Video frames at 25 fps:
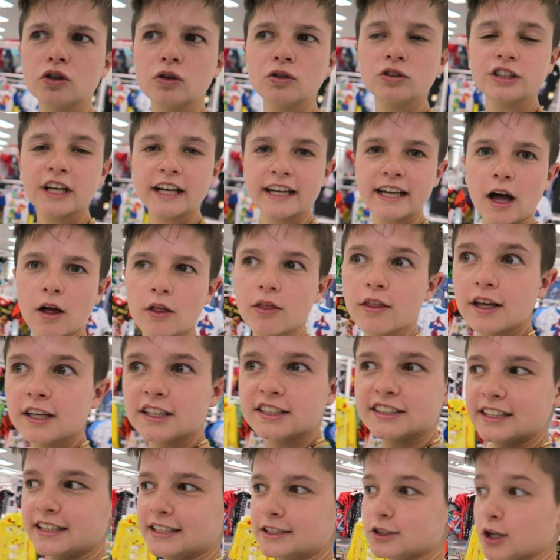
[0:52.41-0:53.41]
Let's go check out
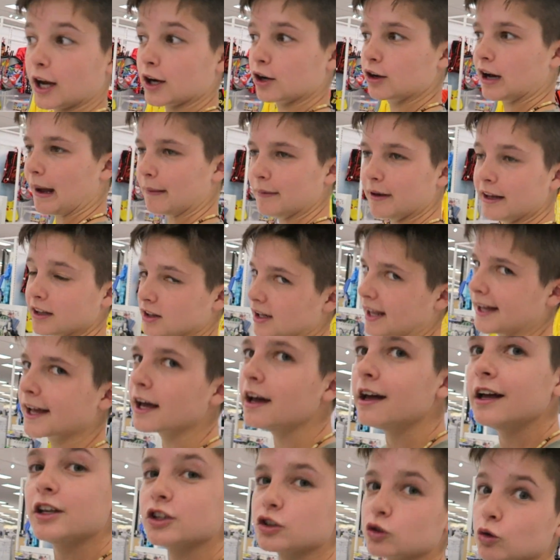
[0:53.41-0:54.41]
this, and so I grabbed it.
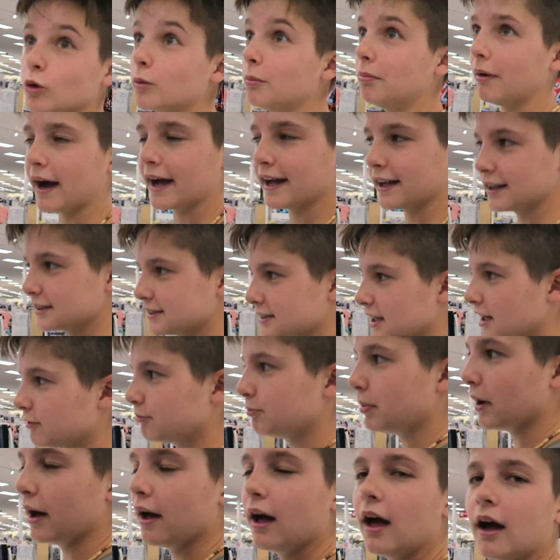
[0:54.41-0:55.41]
So we're buying
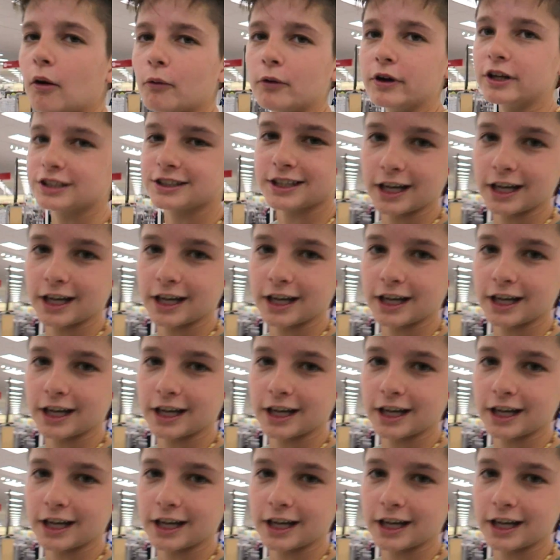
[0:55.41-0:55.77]
stuff, but we